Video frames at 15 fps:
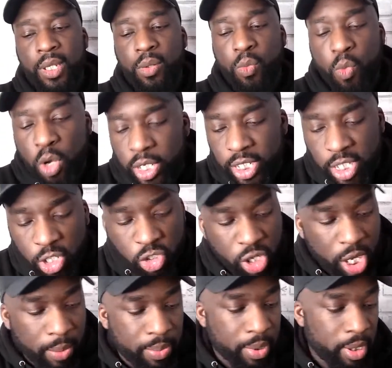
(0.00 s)
one, it's a
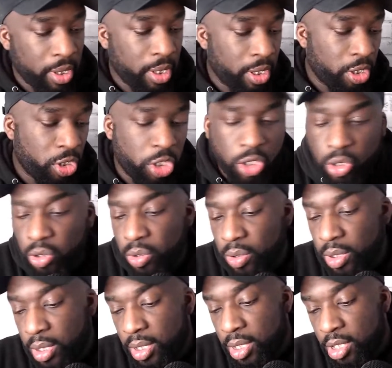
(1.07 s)
job. Two,
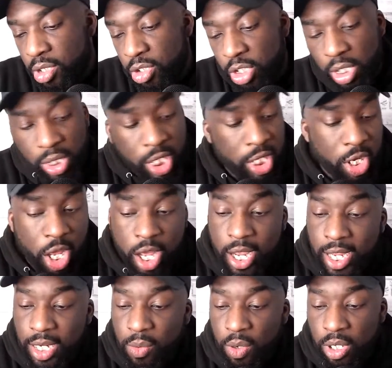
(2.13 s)
she didn't hurt
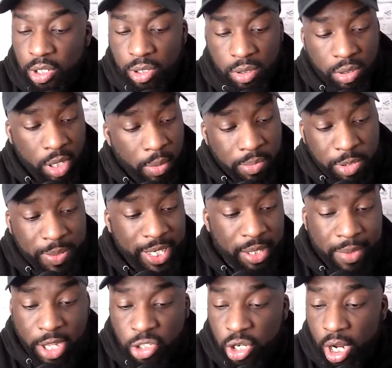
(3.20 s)
anyone. I'm speaking
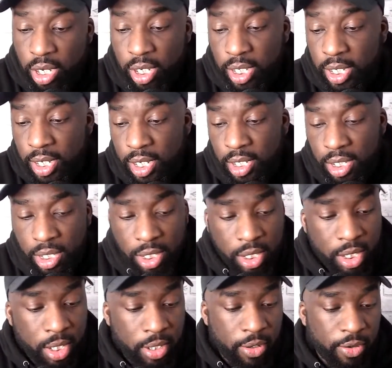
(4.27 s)
about China here.
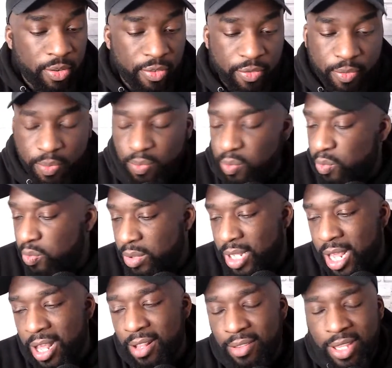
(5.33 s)

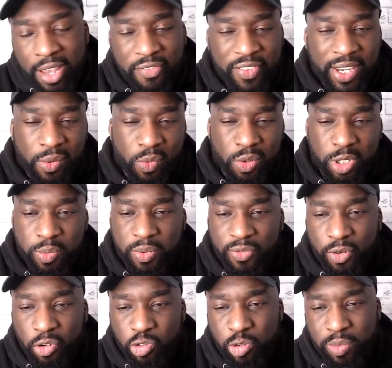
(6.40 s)
Their thing was
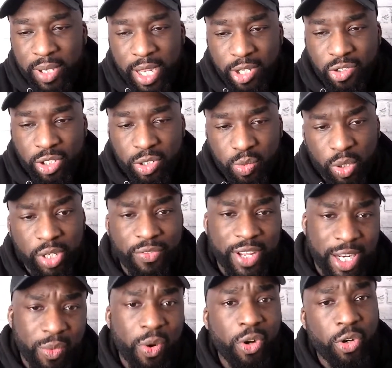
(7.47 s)
before Triple H's. Well, if
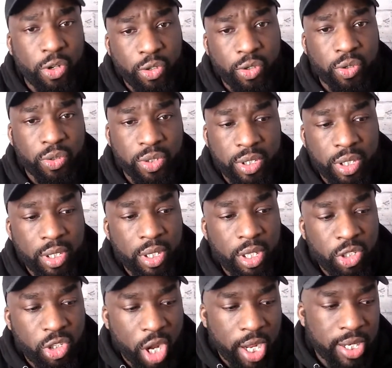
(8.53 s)
anyone Googles
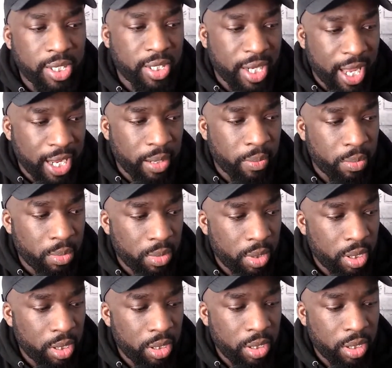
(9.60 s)
China's name,
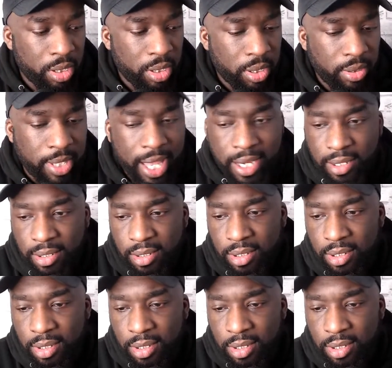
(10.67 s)
then